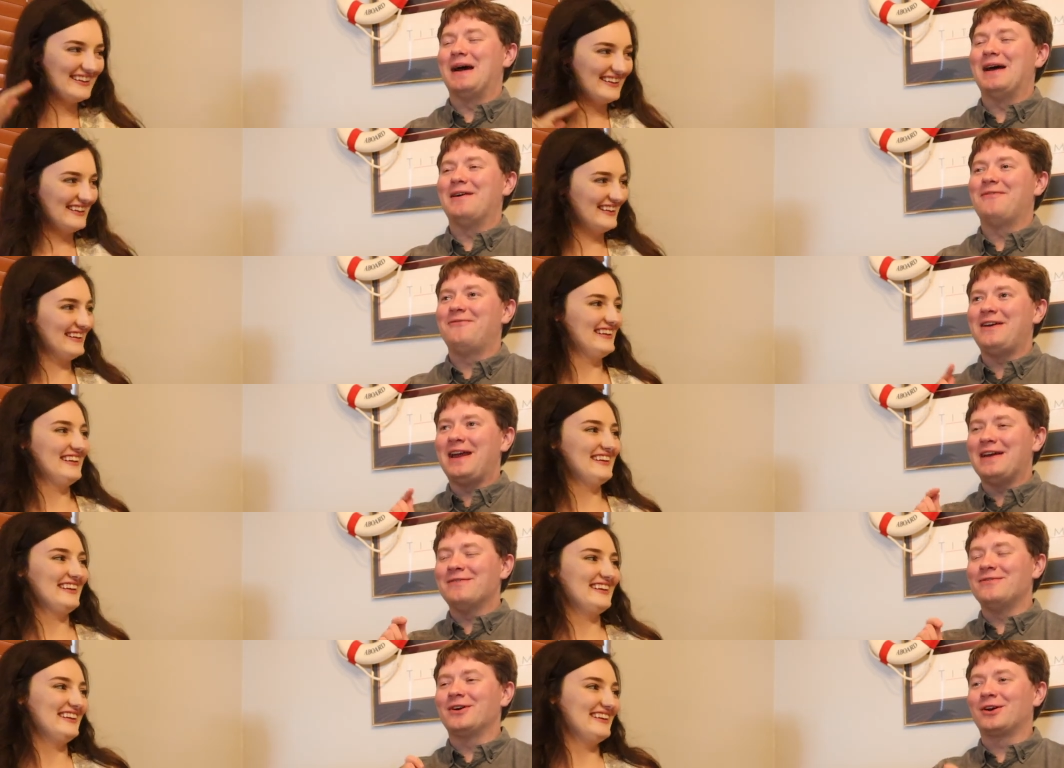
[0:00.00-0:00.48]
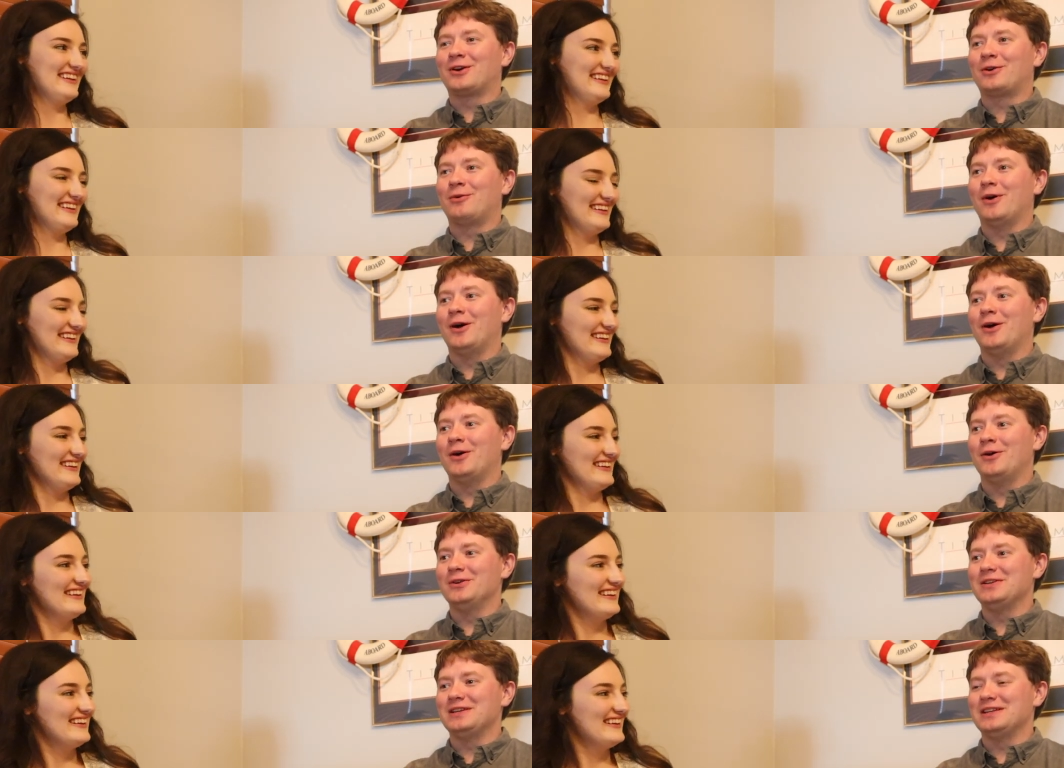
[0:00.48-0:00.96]
Speaker 1: my favorite
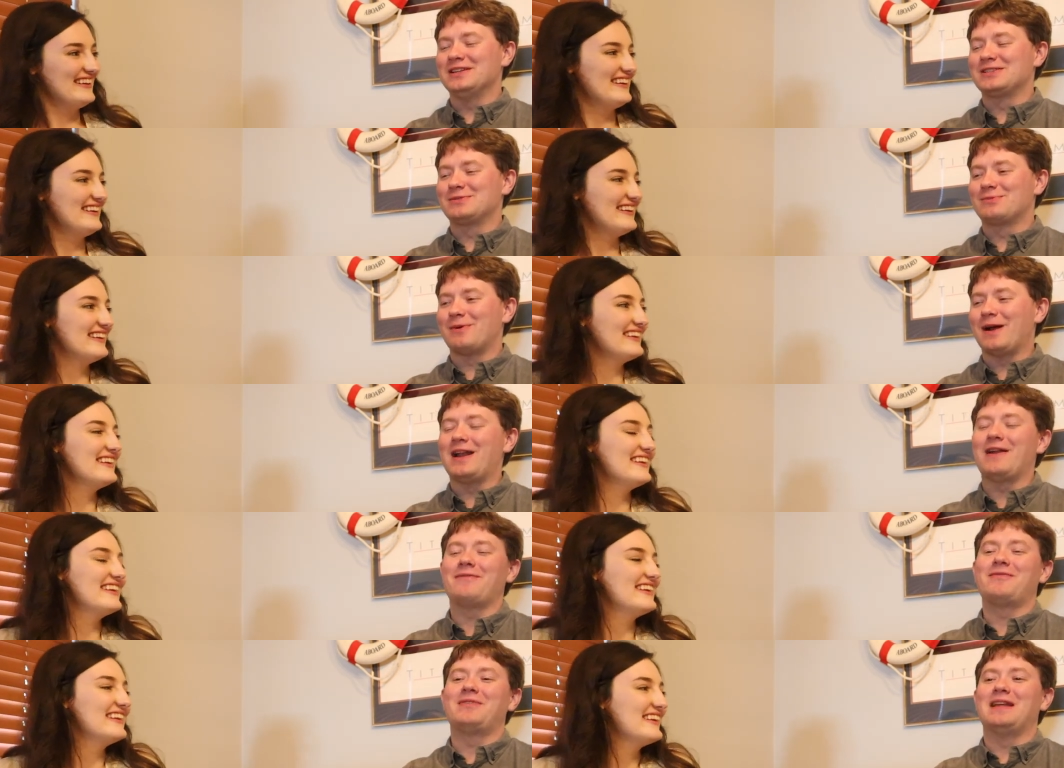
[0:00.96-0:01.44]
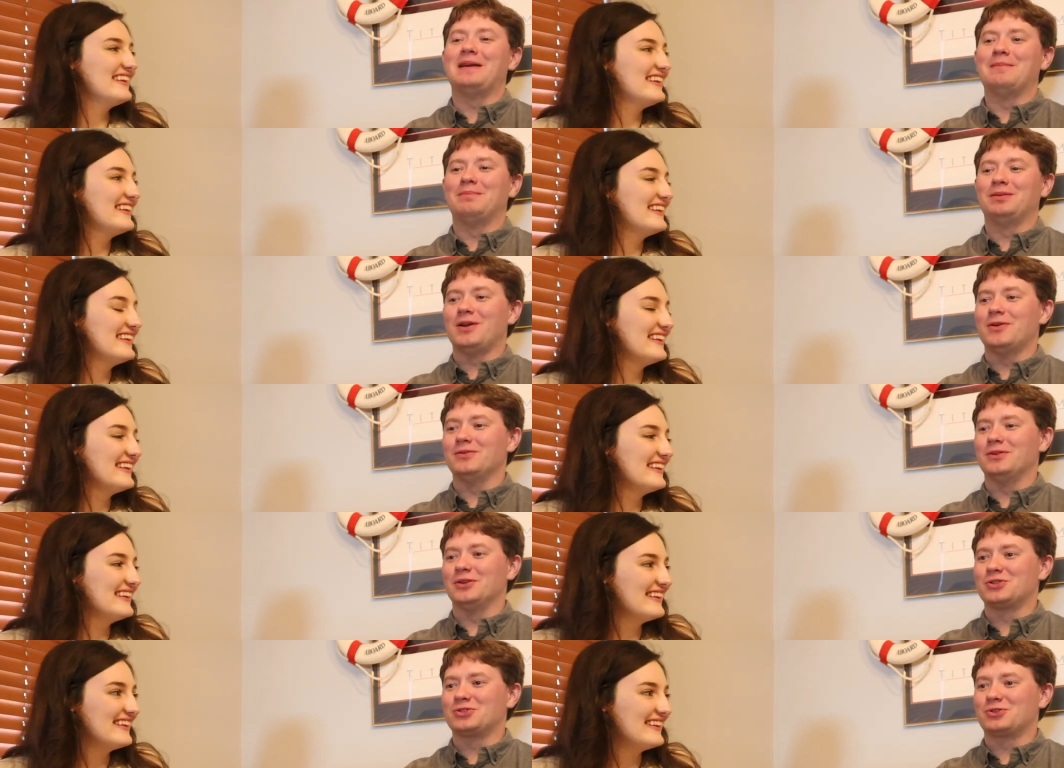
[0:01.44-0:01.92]
quote is right after they
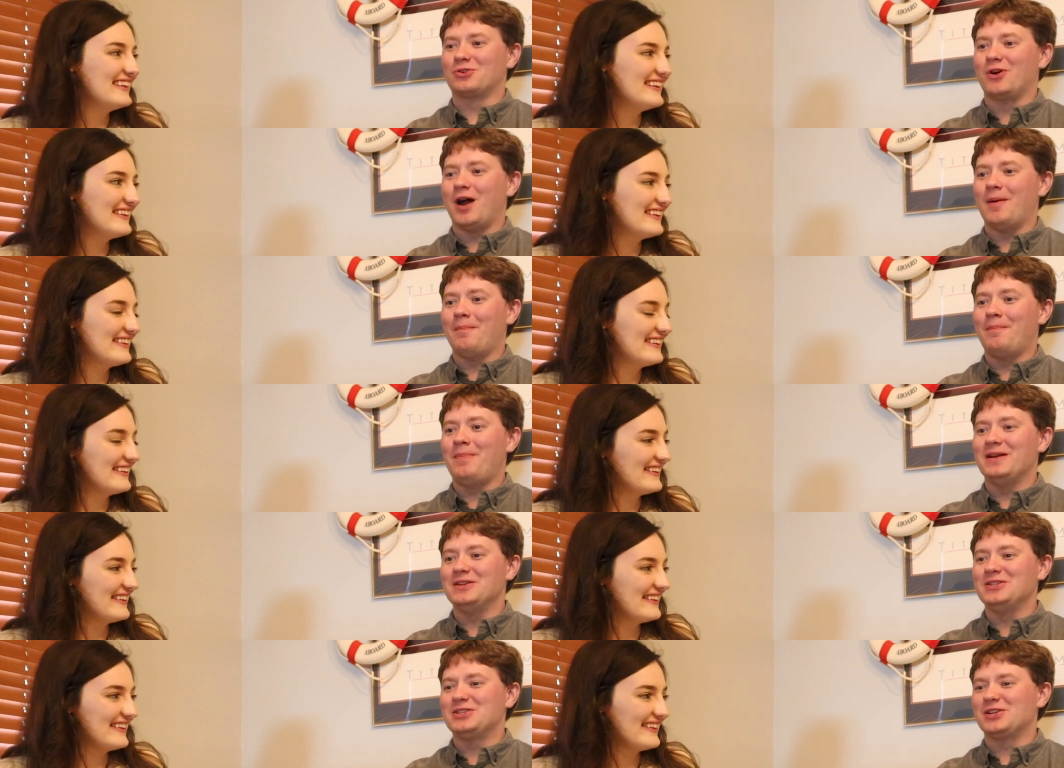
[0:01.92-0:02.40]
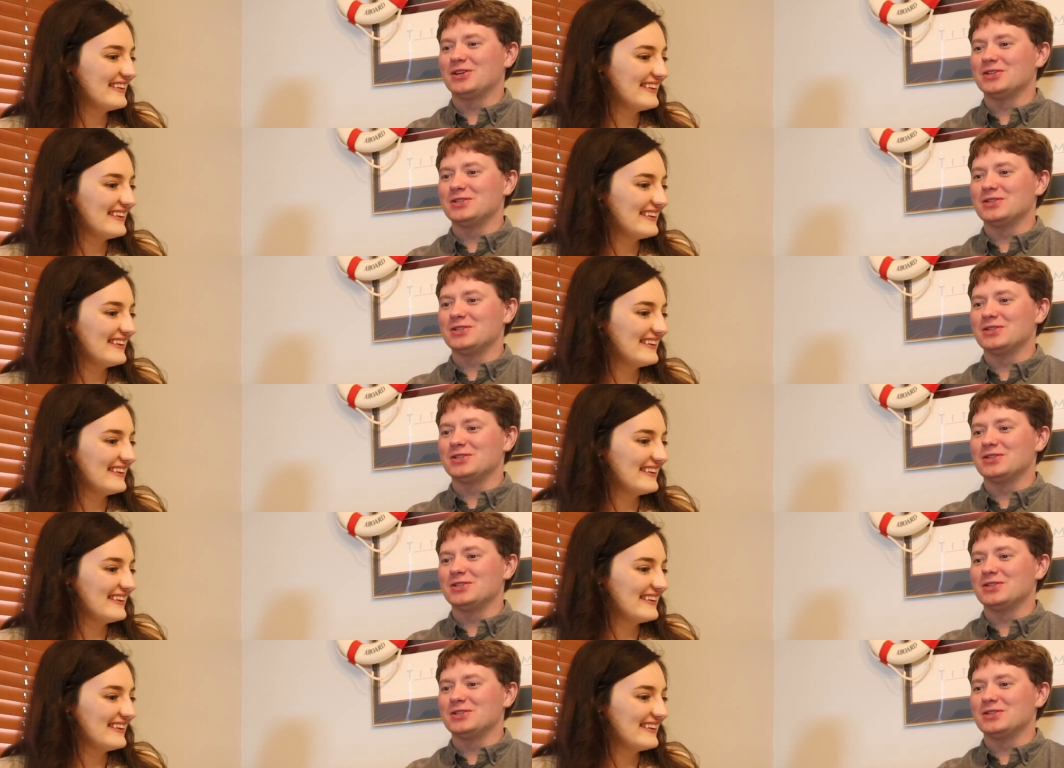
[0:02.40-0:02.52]
blow the trumpet. She